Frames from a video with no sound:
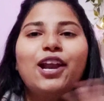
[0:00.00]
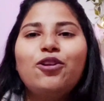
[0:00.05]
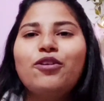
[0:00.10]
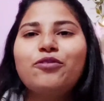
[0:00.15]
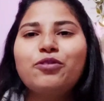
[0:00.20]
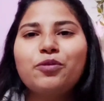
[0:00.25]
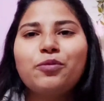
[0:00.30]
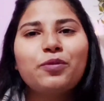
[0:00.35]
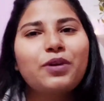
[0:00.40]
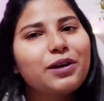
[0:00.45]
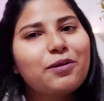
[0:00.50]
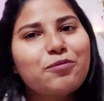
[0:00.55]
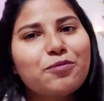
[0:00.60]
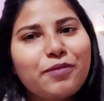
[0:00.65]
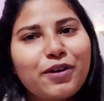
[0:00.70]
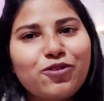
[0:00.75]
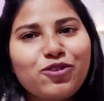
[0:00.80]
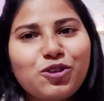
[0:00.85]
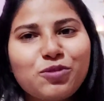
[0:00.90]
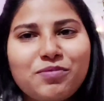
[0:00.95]
Hello everyone, welcome to my
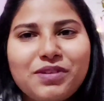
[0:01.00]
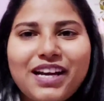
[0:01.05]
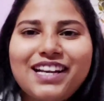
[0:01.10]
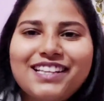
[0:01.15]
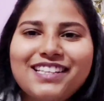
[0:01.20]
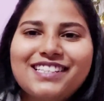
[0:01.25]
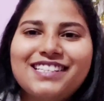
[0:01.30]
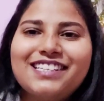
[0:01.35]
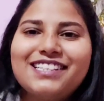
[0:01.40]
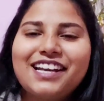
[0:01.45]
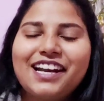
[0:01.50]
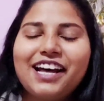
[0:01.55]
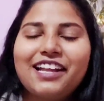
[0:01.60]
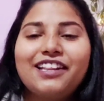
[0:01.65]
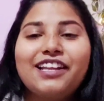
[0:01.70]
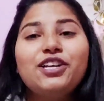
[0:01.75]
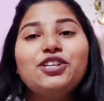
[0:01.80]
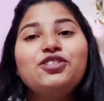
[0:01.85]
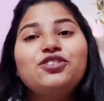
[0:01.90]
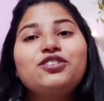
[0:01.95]
YouTube channel. This is
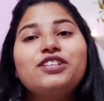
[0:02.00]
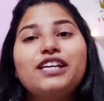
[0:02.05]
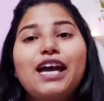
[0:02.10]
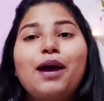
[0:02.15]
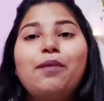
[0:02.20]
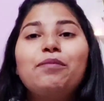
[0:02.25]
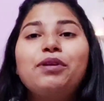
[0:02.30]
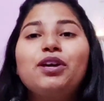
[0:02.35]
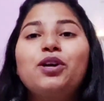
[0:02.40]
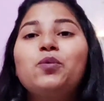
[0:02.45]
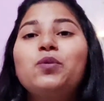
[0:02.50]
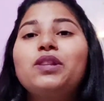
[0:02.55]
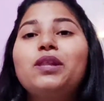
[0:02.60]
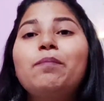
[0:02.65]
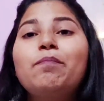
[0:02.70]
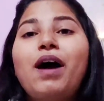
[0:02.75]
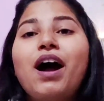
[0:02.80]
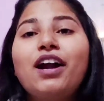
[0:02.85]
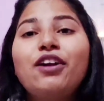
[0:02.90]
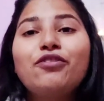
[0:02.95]
Aradhana and today I am here with the
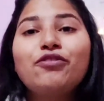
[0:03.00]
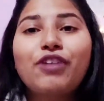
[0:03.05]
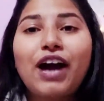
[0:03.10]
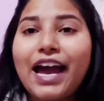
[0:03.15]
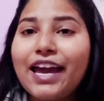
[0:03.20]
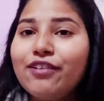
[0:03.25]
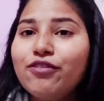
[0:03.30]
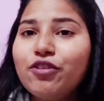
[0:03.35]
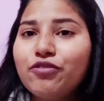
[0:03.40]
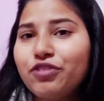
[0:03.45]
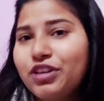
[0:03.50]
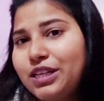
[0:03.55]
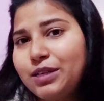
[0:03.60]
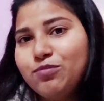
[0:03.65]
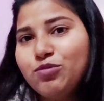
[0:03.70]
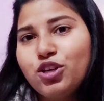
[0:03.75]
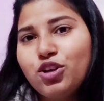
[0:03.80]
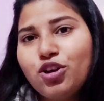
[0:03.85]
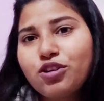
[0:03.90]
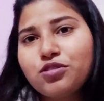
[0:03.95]
part 5 of William
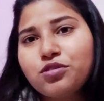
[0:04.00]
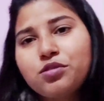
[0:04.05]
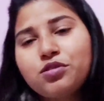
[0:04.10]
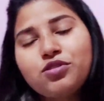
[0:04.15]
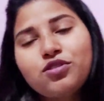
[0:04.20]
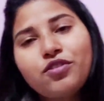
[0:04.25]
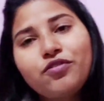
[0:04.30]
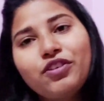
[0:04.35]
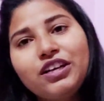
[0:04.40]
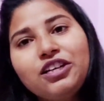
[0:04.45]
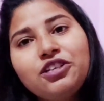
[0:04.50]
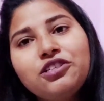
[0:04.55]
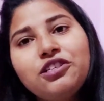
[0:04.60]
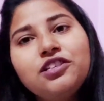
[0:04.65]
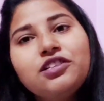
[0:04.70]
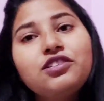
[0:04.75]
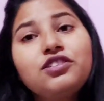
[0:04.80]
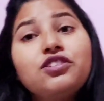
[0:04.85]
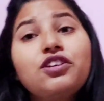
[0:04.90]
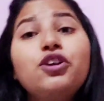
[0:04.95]
J. Long's History of English
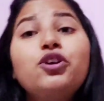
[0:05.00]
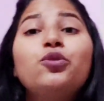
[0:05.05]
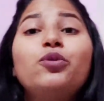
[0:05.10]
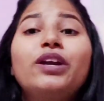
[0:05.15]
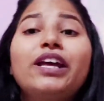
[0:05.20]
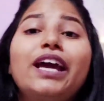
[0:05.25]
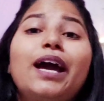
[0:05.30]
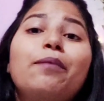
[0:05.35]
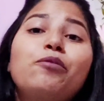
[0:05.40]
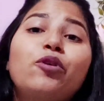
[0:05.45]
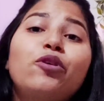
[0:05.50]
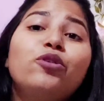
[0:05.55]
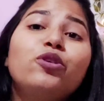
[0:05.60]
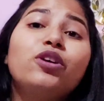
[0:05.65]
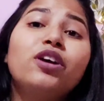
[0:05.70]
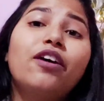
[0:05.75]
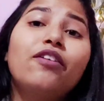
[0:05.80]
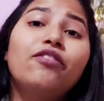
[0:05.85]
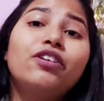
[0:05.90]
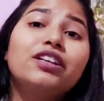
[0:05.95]
Literature. And today I am going to
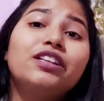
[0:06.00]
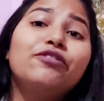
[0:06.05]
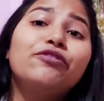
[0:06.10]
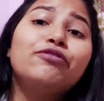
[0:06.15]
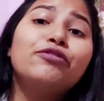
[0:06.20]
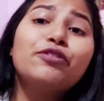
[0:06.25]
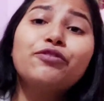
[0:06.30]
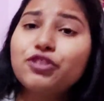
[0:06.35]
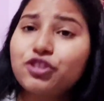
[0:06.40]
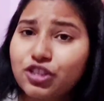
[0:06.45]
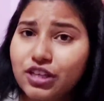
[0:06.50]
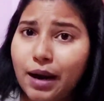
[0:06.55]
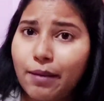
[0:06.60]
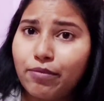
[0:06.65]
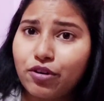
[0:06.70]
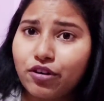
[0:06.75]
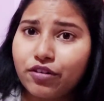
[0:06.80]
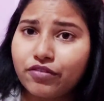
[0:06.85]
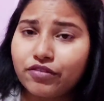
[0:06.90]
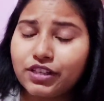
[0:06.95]
cover the 5th
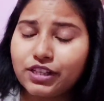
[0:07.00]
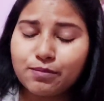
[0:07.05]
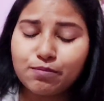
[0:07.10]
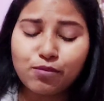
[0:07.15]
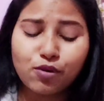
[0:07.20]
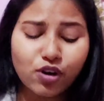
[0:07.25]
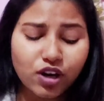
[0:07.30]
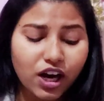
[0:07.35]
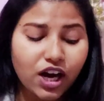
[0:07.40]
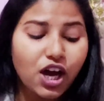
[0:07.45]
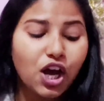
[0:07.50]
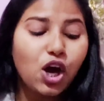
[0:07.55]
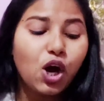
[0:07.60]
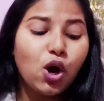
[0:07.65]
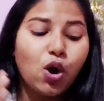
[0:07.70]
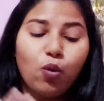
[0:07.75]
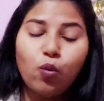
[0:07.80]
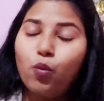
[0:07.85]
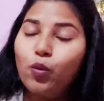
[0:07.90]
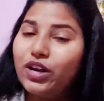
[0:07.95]
chapter of this book,
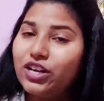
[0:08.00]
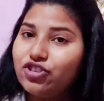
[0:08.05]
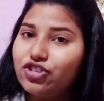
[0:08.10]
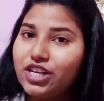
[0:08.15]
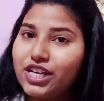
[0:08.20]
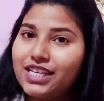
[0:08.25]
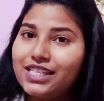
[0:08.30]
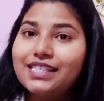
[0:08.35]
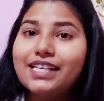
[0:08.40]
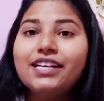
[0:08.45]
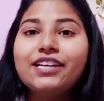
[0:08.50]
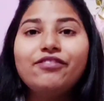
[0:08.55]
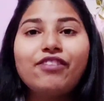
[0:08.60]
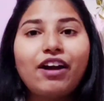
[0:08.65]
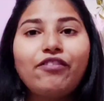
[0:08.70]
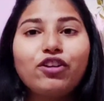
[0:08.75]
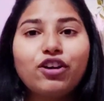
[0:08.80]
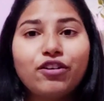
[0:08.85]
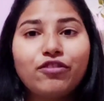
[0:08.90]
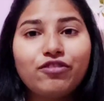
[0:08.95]
which is the
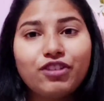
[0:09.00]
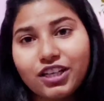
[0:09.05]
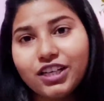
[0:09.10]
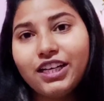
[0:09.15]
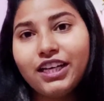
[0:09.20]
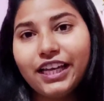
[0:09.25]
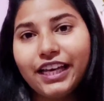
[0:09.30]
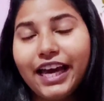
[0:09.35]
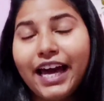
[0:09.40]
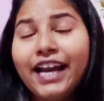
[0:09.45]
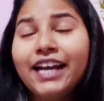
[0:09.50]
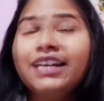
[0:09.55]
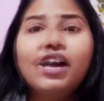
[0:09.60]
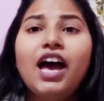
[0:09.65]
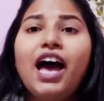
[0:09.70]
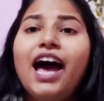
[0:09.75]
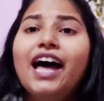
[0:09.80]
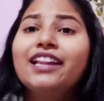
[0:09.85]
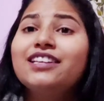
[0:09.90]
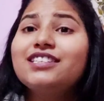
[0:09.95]
revival of learning.
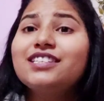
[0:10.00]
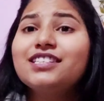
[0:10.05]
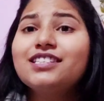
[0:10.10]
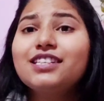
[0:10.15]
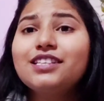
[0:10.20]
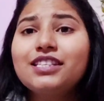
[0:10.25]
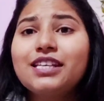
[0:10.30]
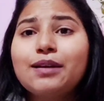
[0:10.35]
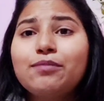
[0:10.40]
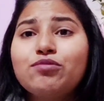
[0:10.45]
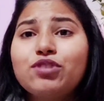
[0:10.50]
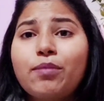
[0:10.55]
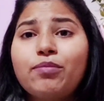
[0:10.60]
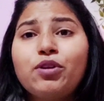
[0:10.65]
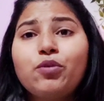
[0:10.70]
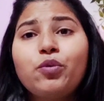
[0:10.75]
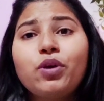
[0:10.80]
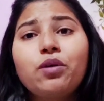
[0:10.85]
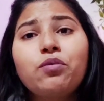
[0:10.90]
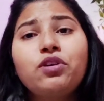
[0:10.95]
And this is the same
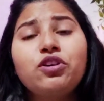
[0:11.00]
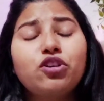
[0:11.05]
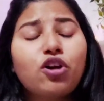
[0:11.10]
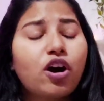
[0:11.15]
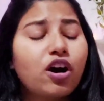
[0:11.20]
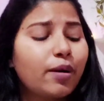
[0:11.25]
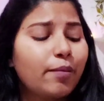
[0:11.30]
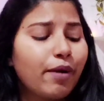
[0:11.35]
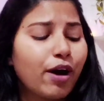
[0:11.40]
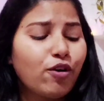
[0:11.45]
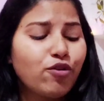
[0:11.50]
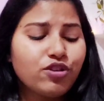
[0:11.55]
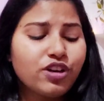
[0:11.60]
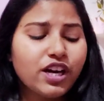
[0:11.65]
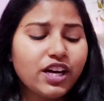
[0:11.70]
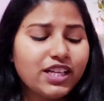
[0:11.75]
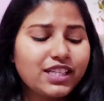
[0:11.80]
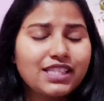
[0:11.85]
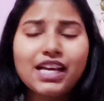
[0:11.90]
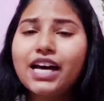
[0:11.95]
chapter where we'll talk about
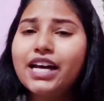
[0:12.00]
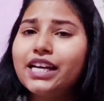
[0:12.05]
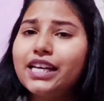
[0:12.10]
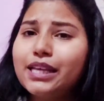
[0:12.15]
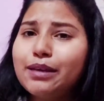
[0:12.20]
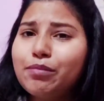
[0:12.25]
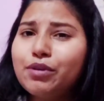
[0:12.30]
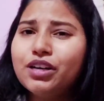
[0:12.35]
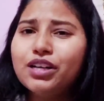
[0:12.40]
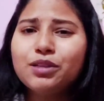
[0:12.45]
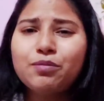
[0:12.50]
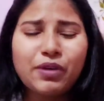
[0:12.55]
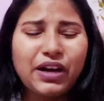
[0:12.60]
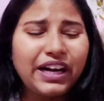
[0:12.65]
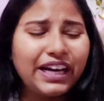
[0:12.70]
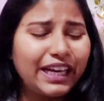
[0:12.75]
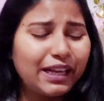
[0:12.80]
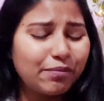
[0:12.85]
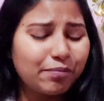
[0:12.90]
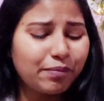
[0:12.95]
Renaissance, rebirth,
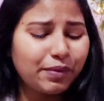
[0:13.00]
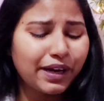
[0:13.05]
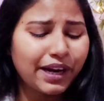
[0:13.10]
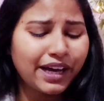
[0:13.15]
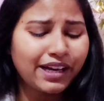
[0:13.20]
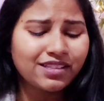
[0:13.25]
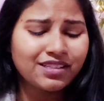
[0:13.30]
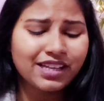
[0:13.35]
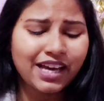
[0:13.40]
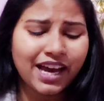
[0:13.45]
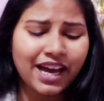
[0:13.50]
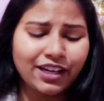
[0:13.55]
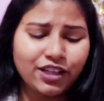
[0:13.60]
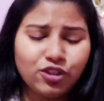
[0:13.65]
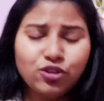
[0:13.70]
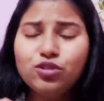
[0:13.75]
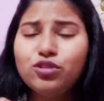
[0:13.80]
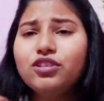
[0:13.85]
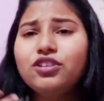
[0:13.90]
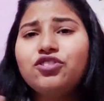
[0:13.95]
printing press, and
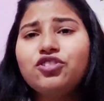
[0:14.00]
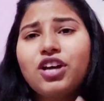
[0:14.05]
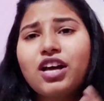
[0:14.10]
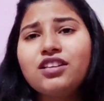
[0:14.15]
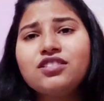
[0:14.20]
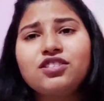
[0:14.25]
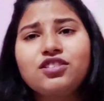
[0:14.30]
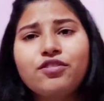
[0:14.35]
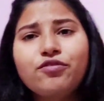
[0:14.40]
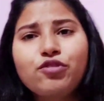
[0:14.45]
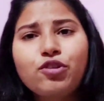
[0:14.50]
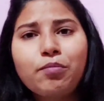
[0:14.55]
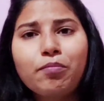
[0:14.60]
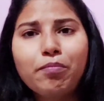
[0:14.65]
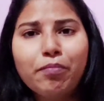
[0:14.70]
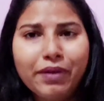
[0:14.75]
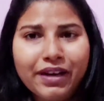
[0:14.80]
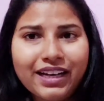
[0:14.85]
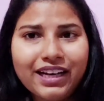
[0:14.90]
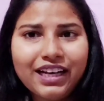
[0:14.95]
the transition
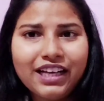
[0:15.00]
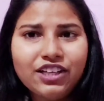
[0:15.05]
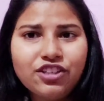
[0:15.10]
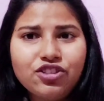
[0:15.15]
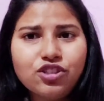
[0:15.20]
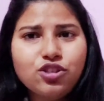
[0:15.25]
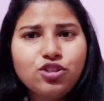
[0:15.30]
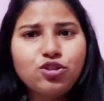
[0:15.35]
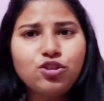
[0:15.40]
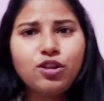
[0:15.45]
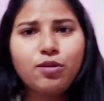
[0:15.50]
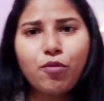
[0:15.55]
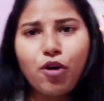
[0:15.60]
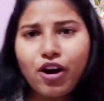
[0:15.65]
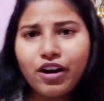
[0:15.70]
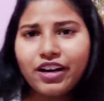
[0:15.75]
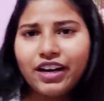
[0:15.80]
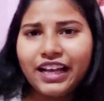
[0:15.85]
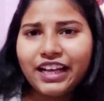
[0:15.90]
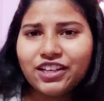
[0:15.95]
from Middle Ages to the
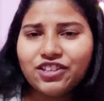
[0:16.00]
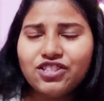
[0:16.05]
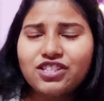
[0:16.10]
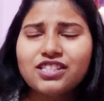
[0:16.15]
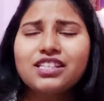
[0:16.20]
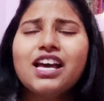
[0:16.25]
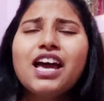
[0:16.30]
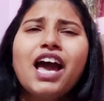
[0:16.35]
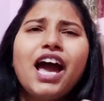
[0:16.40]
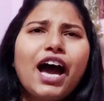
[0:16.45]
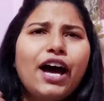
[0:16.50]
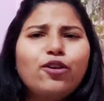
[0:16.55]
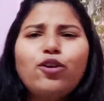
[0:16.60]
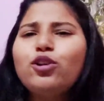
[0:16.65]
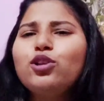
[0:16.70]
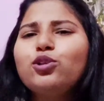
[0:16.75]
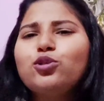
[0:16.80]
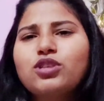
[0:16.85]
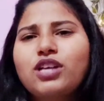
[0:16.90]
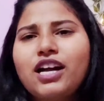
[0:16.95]
modern ages and all
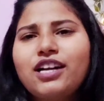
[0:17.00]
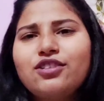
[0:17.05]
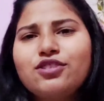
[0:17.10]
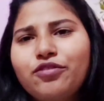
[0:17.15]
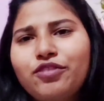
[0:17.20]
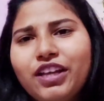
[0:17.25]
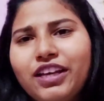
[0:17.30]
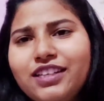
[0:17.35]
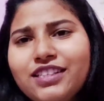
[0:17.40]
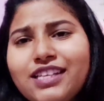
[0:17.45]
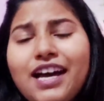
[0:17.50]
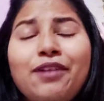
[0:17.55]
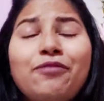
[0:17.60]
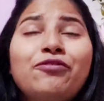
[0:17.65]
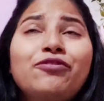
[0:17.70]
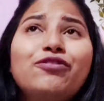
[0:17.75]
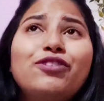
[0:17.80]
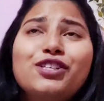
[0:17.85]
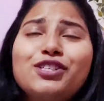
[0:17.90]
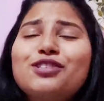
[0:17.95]
those kinds of things. And
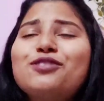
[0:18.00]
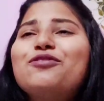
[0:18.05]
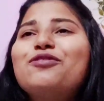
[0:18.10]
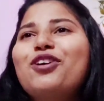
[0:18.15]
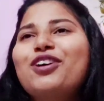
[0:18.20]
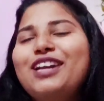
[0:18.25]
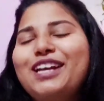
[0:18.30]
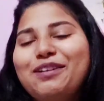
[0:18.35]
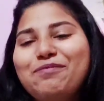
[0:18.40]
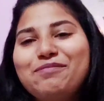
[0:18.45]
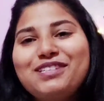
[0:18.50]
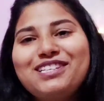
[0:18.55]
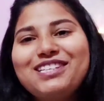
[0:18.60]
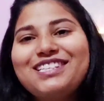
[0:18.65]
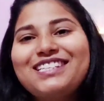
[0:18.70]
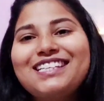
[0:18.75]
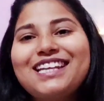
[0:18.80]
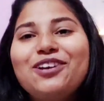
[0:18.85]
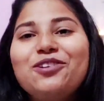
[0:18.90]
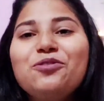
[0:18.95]
first of all, let me
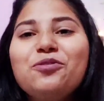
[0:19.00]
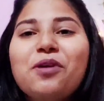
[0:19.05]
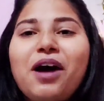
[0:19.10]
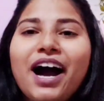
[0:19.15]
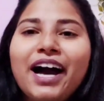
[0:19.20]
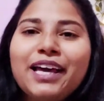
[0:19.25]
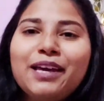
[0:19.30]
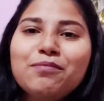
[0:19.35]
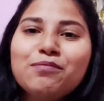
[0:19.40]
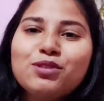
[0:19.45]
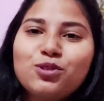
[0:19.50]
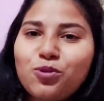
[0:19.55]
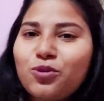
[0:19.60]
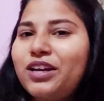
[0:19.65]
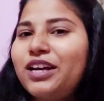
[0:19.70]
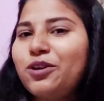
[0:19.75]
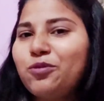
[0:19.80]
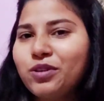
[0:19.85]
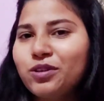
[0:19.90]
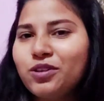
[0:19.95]
just tell you, I am so
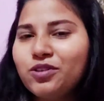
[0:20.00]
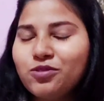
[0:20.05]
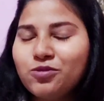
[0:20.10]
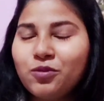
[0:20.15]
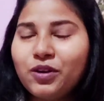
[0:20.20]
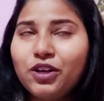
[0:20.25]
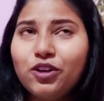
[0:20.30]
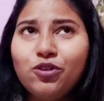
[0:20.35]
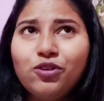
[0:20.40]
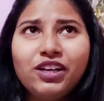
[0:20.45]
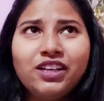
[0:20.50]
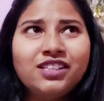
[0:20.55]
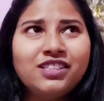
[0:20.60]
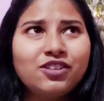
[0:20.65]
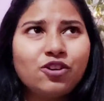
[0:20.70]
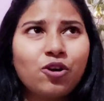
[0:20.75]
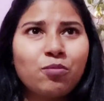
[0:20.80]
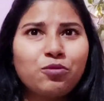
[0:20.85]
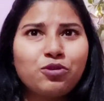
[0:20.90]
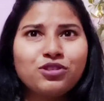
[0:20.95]
late with this video. It's
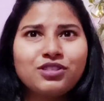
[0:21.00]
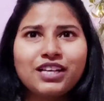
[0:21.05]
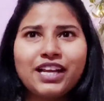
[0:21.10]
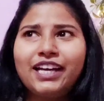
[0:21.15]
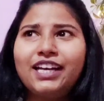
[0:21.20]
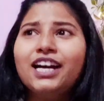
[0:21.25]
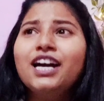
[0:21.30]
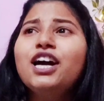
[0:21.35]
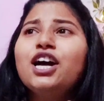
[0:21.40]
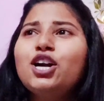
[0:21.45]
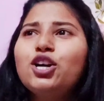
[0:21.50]
almost like